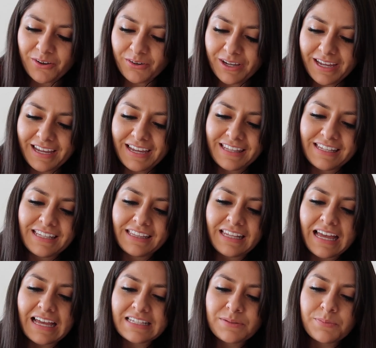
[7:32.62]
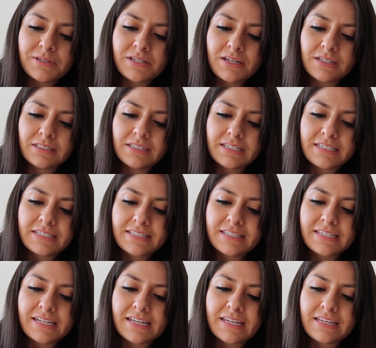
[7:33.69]
Okay, and then last but not
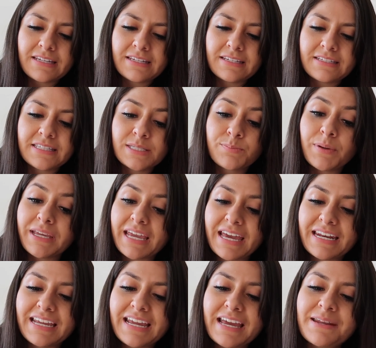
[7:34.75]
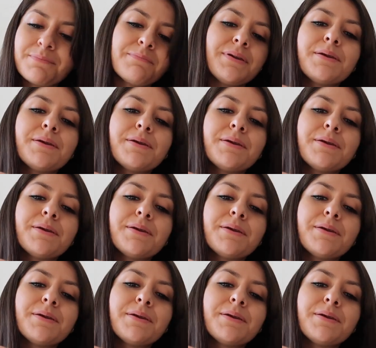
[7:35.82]
least is spaghetti and